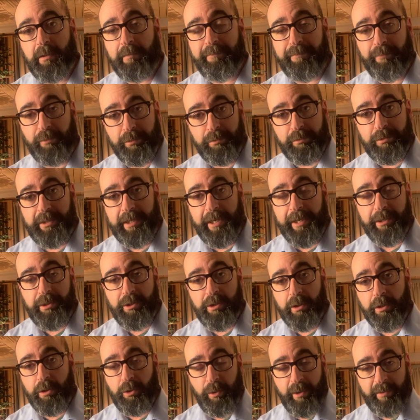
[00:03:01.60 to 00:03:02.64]
Phono Stage,
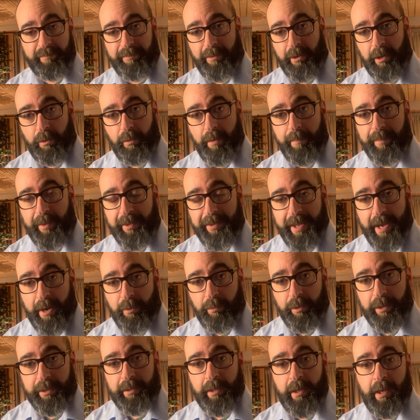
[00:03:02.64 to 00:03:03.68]
quick follow-up on that
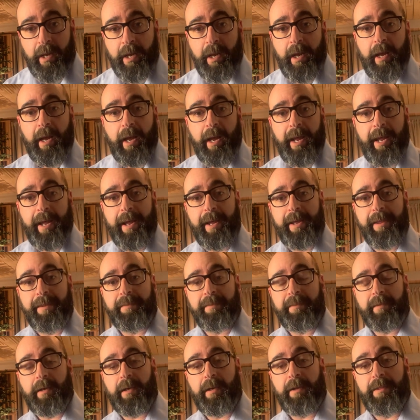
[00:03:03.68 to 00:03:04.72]
one,
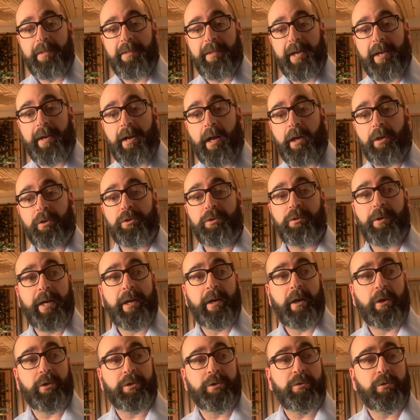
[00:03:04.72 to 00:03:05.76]
and then I'll do a
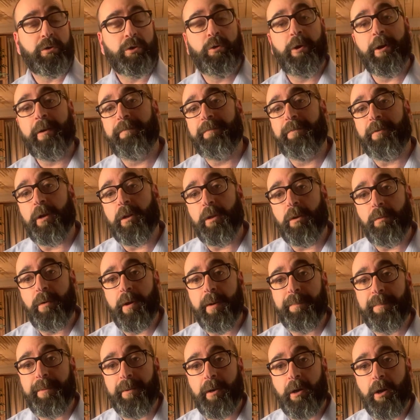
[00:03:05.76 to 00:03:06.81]
also quick
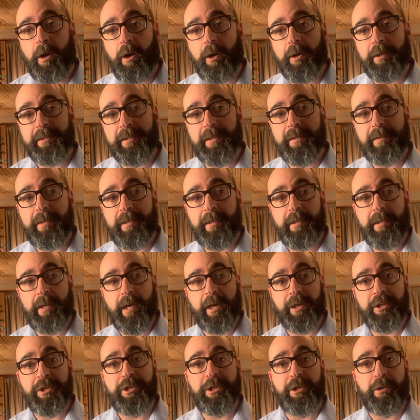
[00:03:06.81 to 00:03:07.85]
follow-up on the
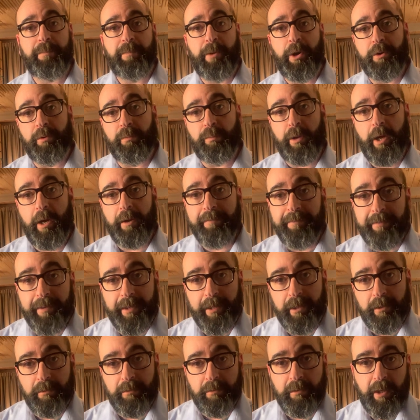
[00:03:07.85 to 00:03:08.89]
Azure Monoblock
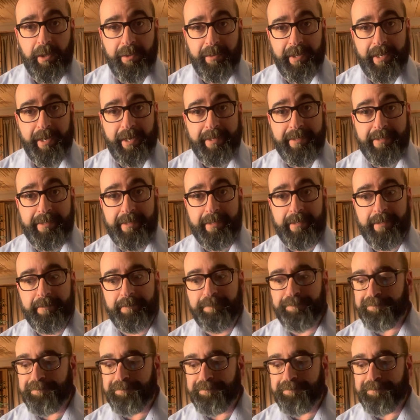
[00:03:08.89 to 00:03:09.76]
video that I did,